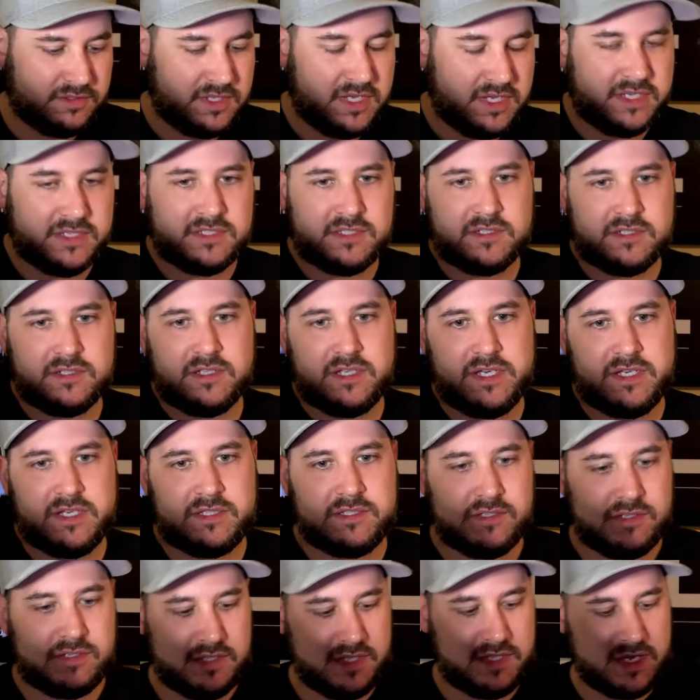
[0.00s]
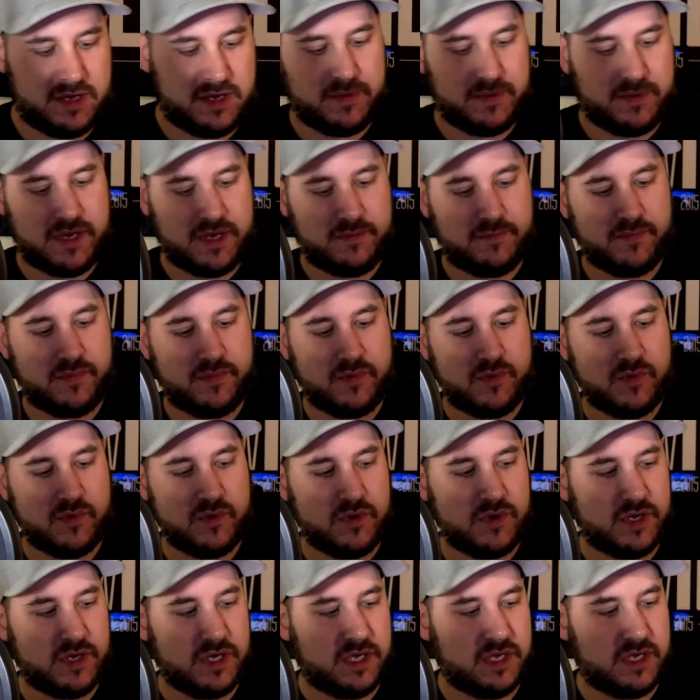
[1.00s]
Nice little hiss on that bad
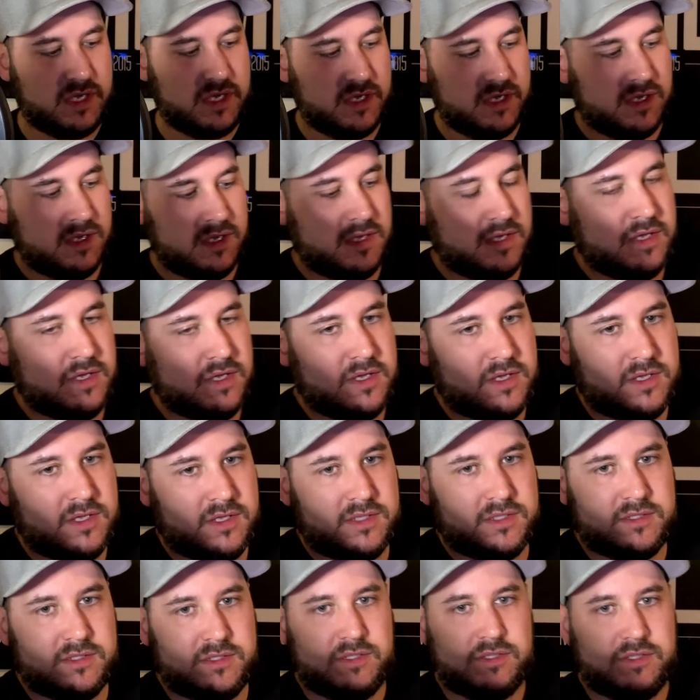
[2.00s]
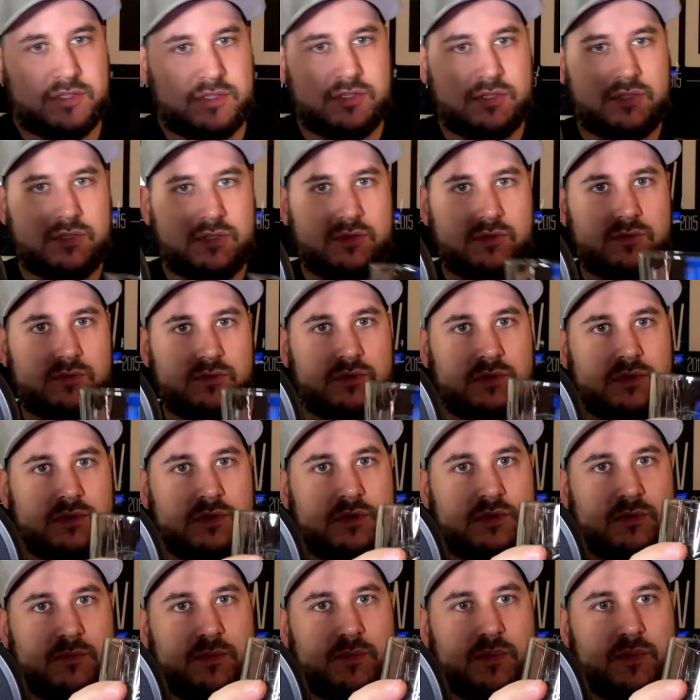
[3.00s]
boy. Let's do a
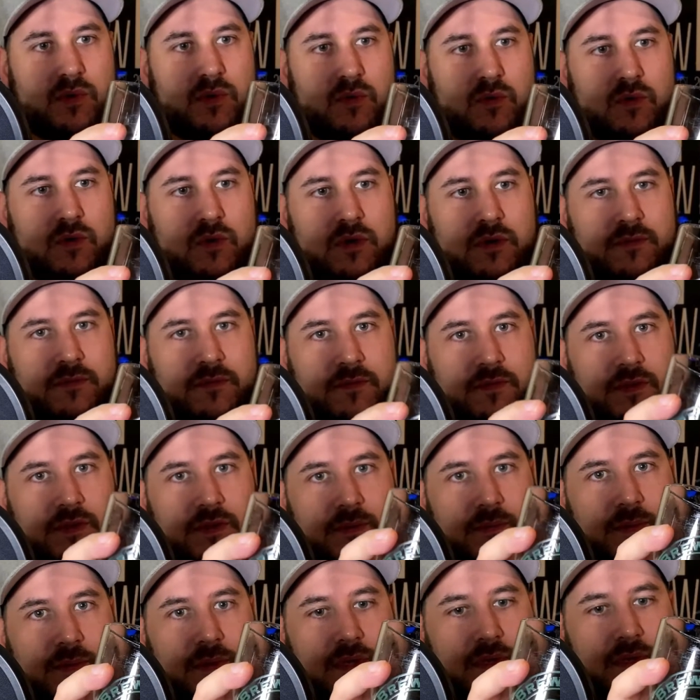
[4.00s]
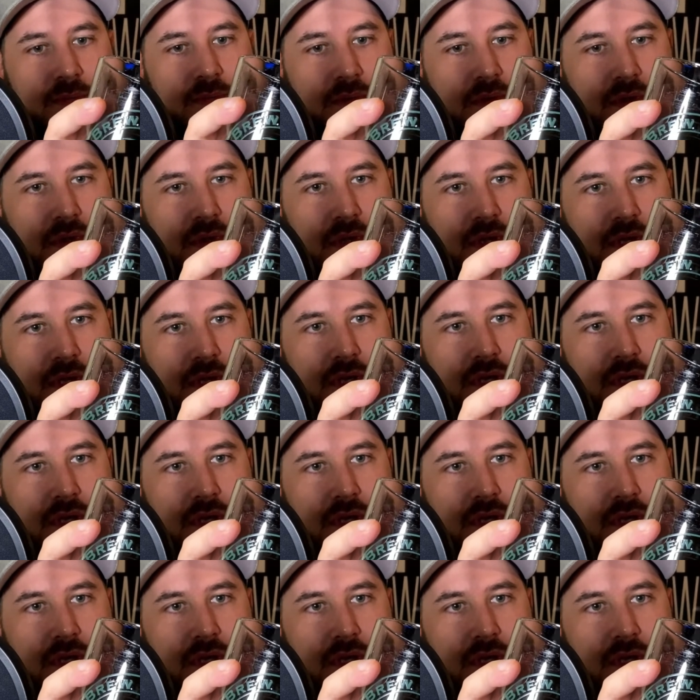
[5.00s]
little pour for the people.